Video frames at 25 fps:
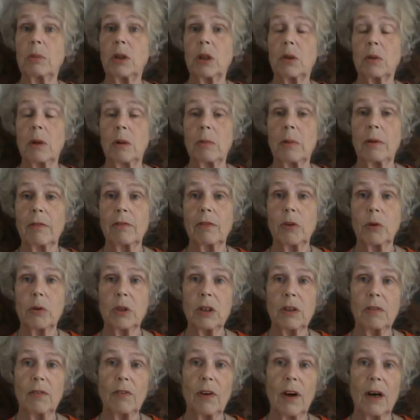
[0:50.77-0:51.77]
between
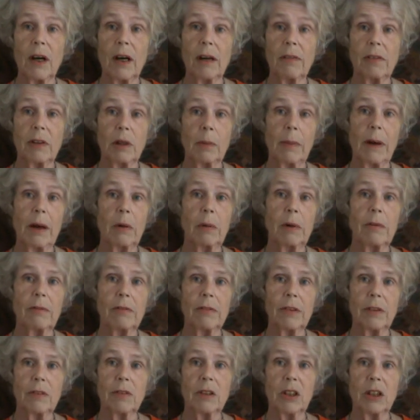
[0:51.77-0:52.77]
145 and about
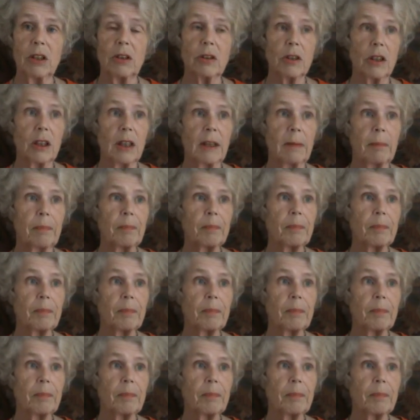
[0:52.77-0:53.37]
153,